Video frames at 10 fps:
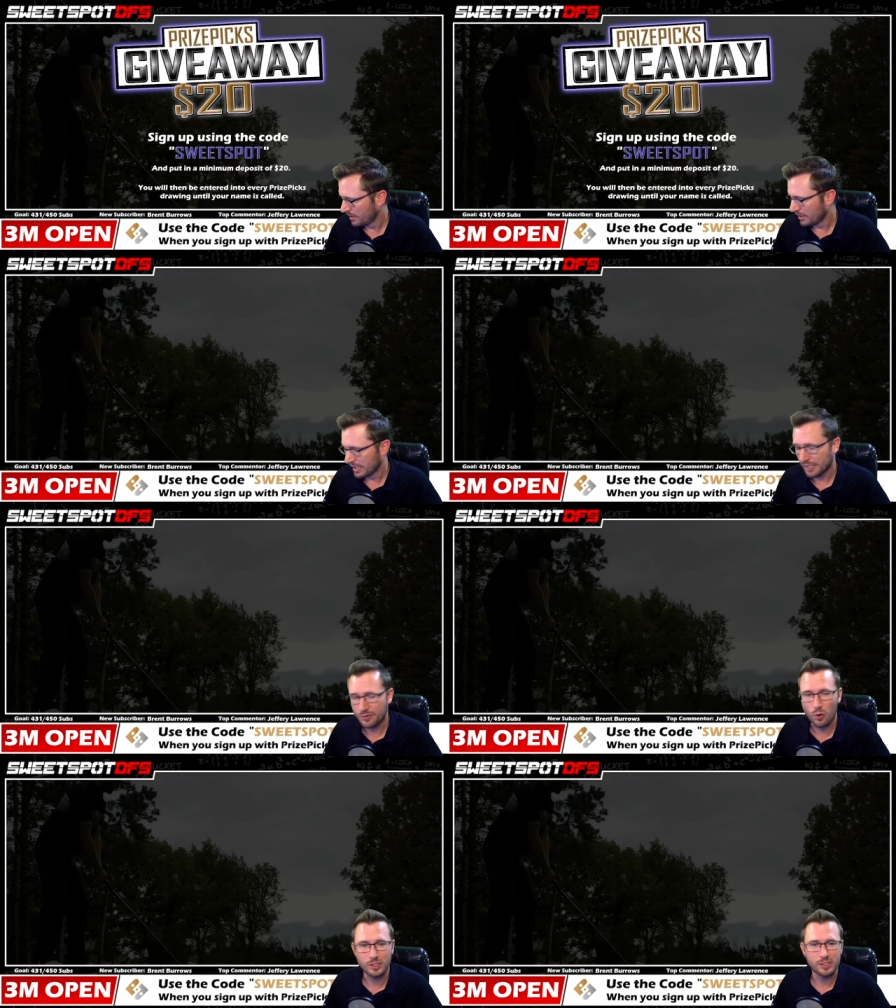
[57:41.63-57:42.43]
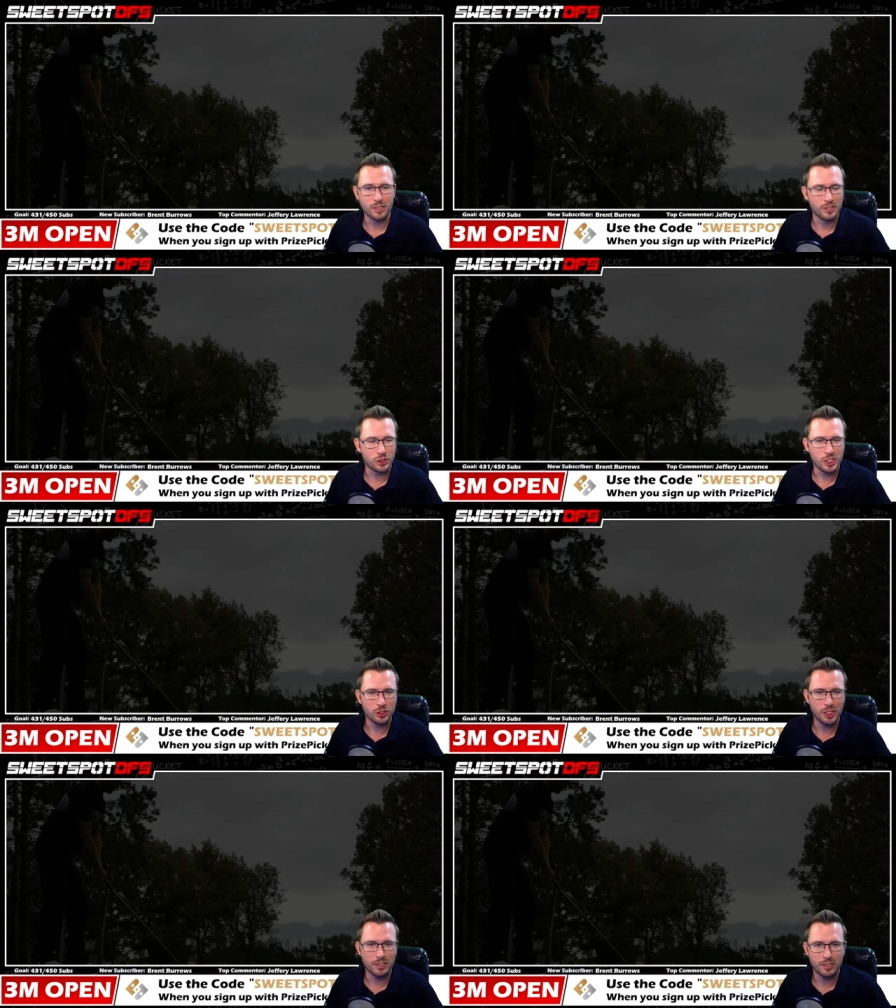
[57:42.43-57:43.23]
And of course, the cheat
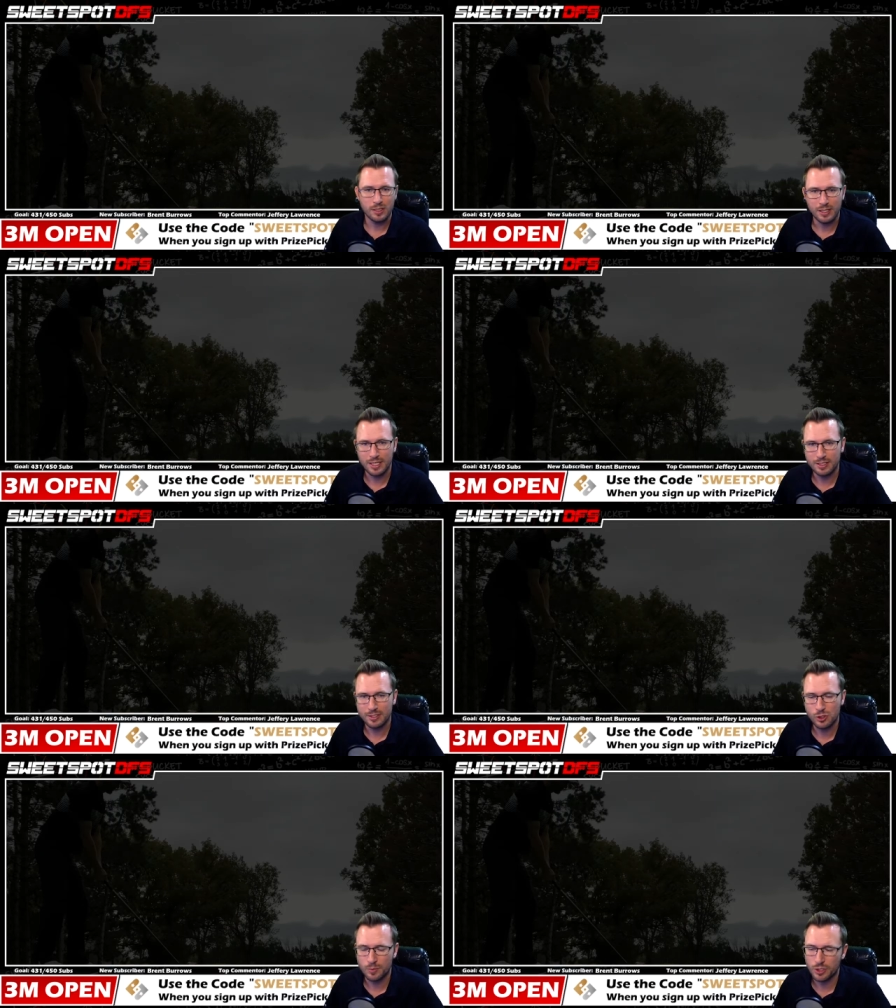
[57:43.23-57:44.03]
sheet, link in the description.